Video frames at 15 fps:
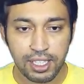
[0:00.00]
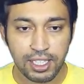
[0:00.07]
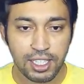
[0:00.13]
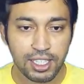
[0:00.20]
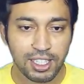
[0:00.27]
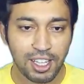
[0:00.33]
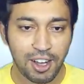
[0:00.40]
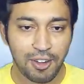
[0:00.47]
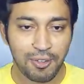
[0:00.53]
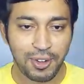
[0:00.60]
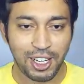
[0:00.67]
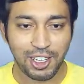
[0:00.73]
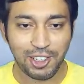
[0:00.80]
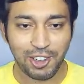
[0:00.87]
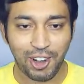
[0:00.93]
this is the
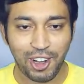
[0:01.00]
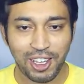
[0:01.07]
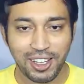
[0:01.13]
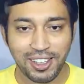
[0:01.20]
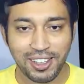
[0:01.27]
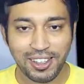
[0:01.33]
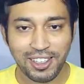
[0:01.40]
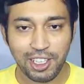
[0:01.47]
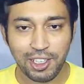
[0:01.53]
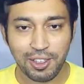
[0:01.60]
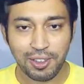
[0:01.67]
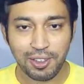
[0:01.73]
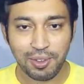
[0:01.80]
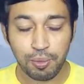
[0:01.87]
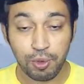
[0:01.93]
Ventoy
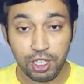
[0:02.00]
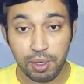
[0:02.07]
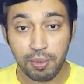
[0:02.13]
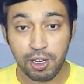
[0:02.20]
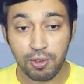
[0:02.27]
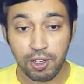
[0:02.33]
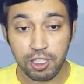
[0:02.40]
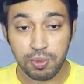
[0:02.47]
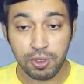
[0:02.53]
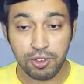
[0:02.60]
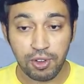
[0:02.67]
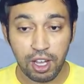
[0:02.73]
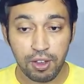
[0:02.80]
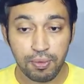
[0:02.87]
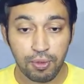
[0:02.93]
bootable USB
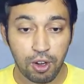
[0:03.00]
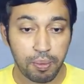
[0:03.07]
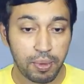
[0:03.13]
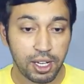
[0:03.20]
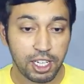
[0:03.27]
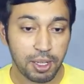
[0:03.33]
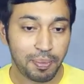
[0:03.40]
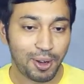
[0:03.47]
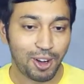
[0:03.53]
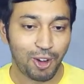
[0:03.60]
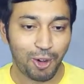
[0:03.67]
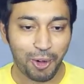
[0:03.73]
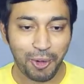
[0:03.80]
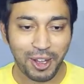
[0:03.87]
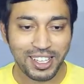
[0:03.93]
drive for multiple
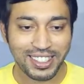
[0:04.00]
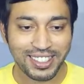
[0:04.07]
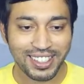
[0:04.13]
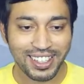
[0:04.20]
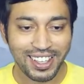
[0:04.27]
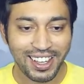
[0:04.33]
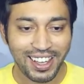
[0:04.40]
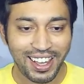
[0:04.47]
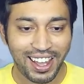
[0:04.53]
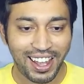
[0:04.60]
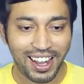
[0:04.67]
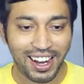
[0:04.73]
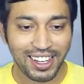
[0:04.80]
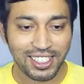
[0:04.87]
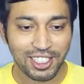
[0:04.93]
OS.
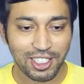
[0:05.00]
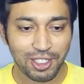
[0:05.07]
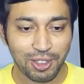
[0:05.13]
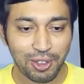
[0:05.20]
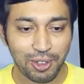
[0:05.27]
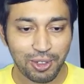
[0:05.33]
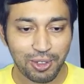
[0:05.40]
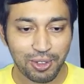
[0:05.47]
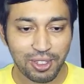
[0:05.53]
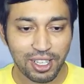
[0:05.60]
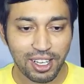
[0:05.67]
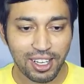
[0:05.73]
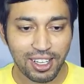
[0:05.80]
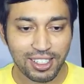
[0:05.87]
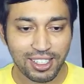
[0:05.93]
And just go to
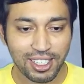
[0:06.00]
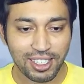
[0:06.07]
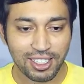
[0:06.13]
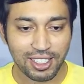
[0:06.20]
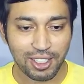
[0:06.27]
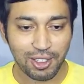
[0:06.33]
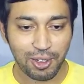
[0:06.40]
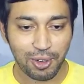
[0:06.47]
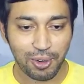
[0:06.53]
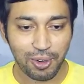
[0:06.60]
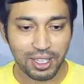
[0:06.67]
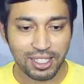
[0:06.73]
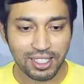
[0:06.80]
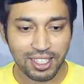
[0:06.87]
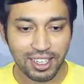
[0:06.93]
the Tuxedo
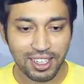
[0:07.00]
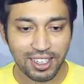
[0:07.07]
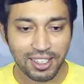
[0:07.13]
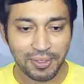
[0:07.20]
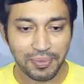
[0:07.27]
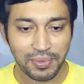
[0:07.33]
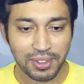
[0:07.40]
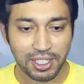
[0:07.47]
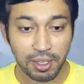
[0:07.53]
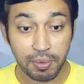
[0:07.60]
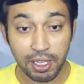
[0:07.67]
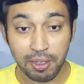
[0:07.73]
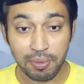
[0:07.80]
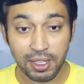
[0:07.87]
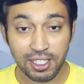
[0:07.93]
OS here,
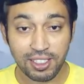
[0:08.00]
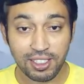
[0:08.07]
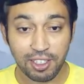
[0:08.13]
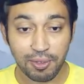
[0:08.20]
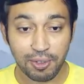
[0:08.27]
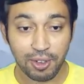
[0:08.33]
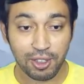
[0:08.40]
Debian based of